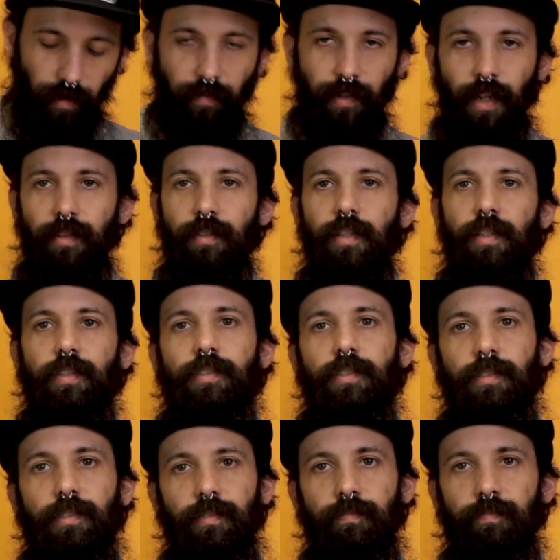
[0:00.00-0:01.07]
Got
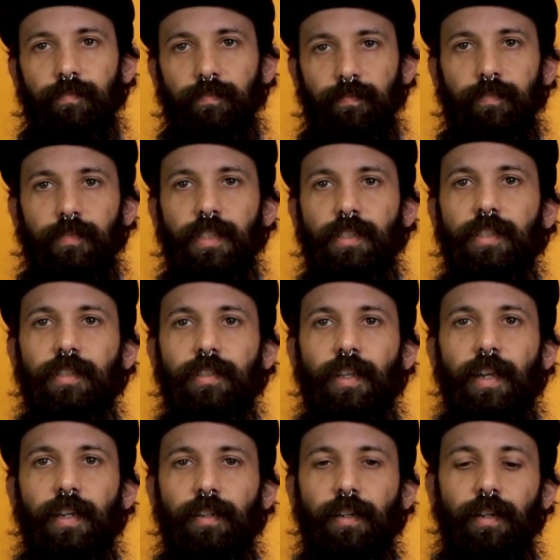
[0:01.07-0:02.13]
this. This is
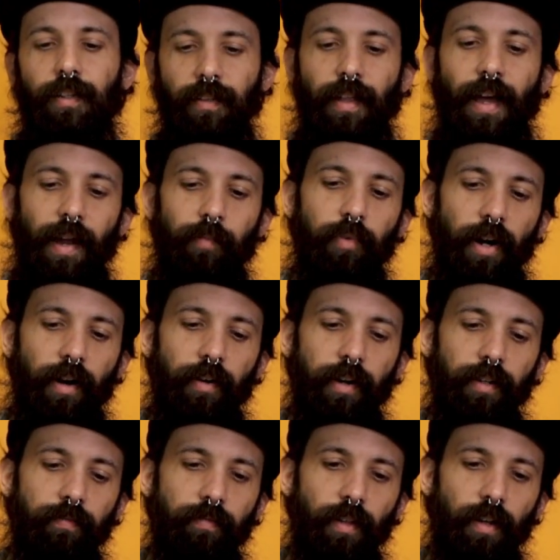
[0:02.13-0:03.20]
like a
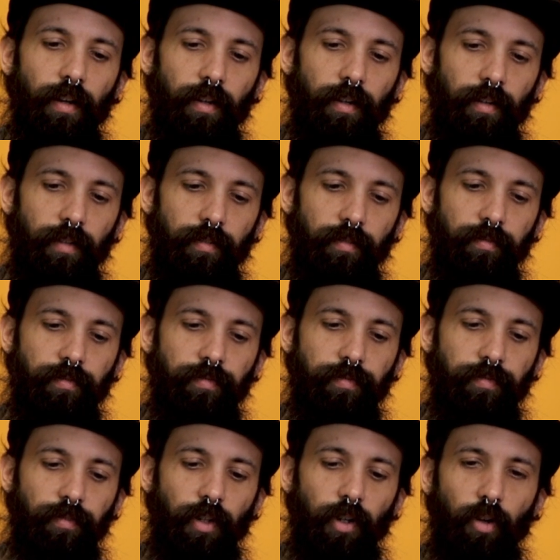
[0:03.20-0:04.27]
library
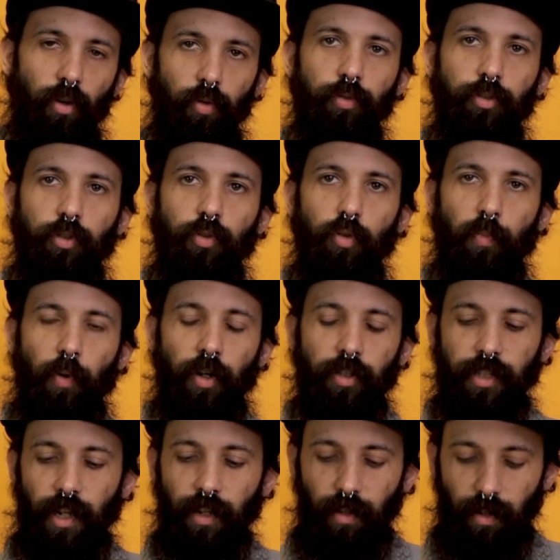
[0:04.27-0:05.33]
of old school
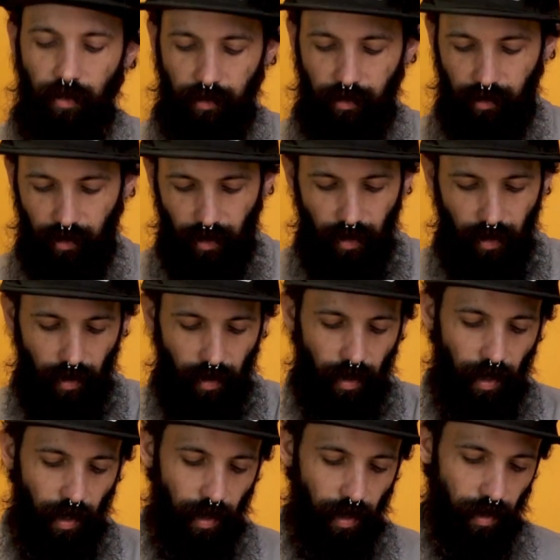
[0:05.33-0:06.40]
parts catalogs.
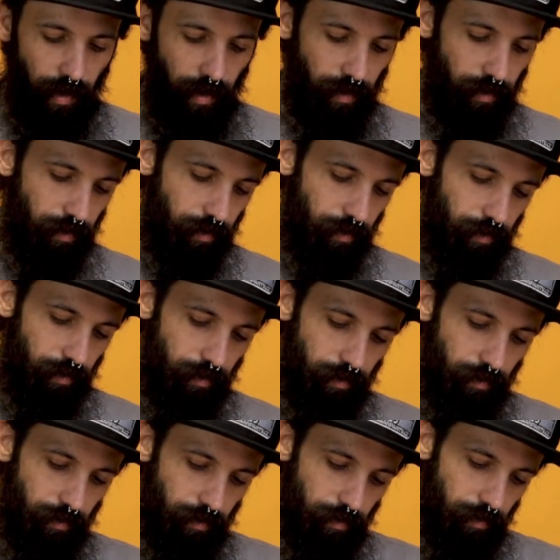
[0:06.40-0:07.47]
And
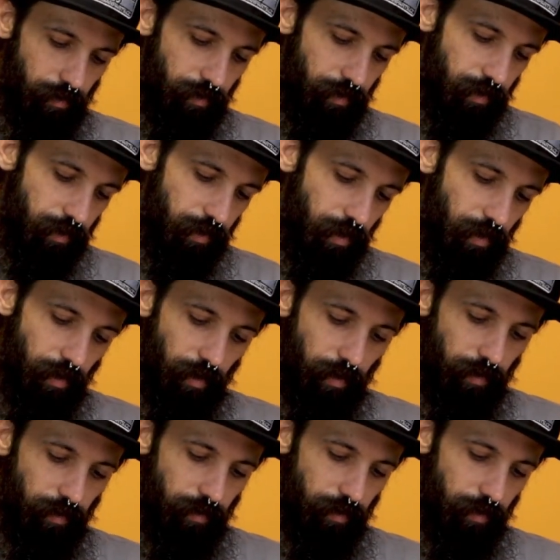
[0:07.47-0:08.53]
let's see
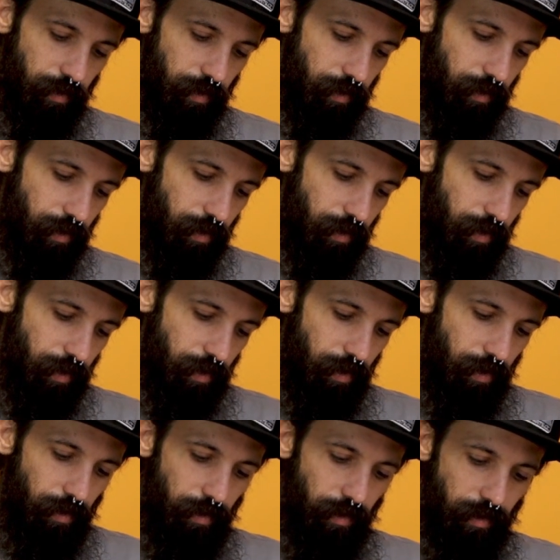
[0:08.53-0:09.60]
here.
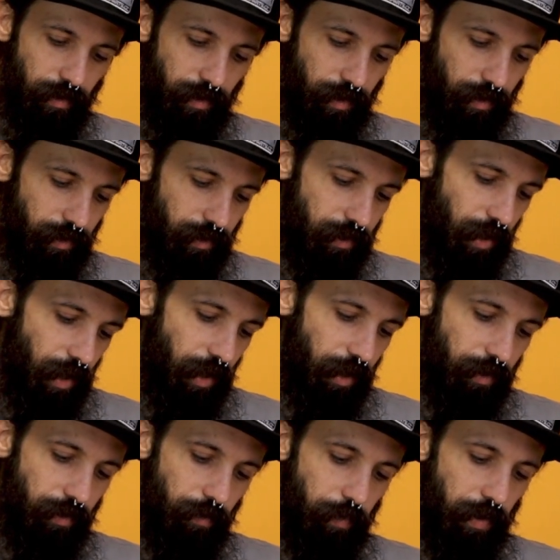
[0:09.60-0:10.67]
This thing's
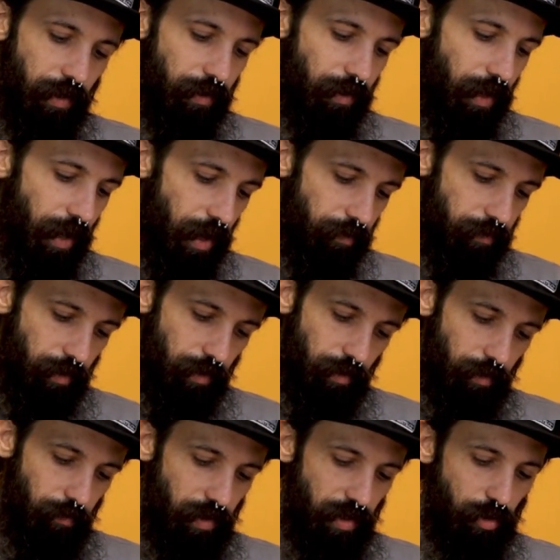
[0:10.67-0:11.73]
got the
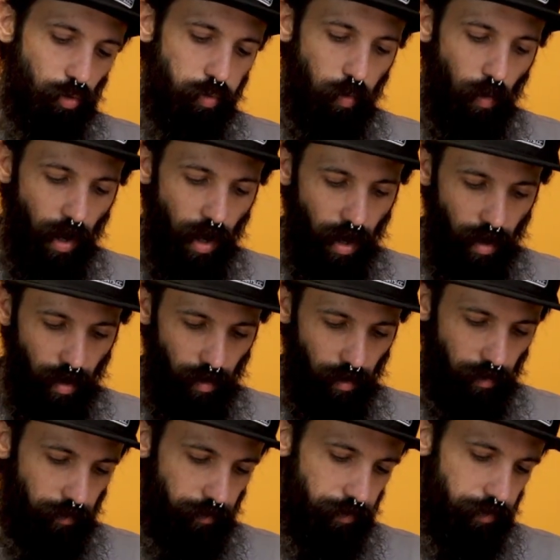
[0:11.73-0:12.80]
B11, the
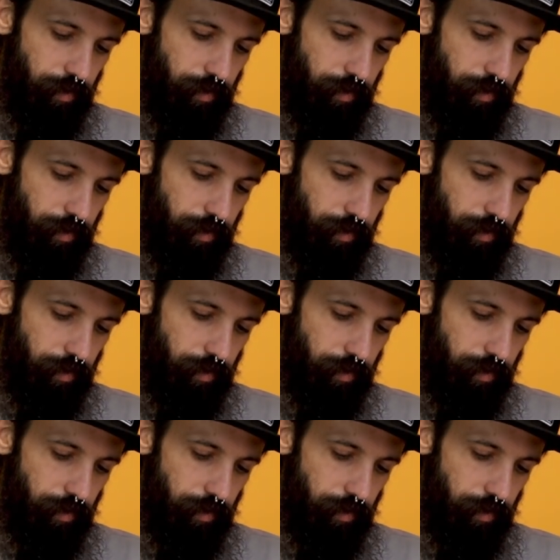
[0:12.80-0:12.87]
B12,